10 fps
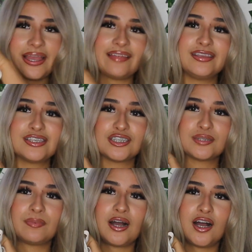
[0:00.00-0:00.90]
yeah, these
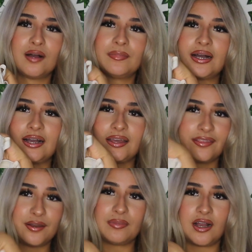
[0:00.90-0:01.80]
look bomb.
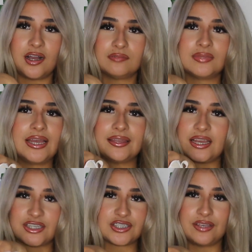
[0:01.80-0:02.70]
They're bomb, and
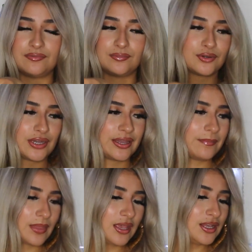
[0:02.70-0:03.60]
I just love them, okay?
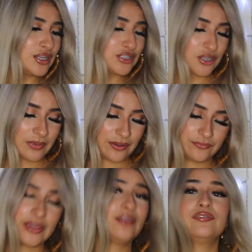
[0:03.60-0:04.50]
So my
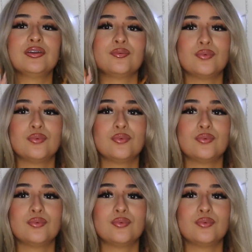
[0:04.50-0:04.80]
favorite